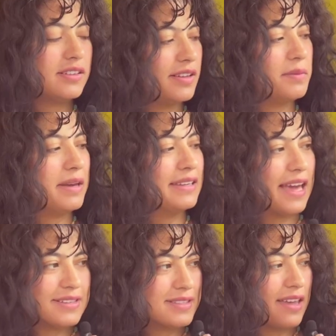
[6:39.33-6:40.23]
Am I
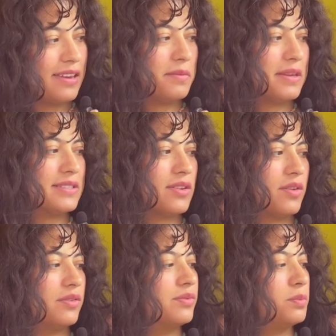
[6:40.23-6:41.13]
gaslighting
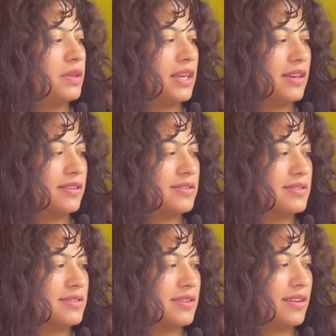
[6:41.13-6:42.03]
myself?
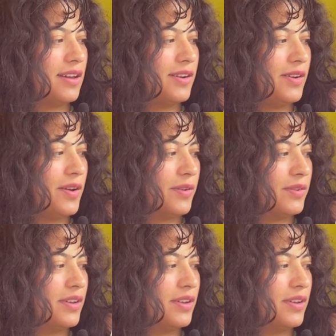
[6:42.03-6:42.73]
Because I don't know.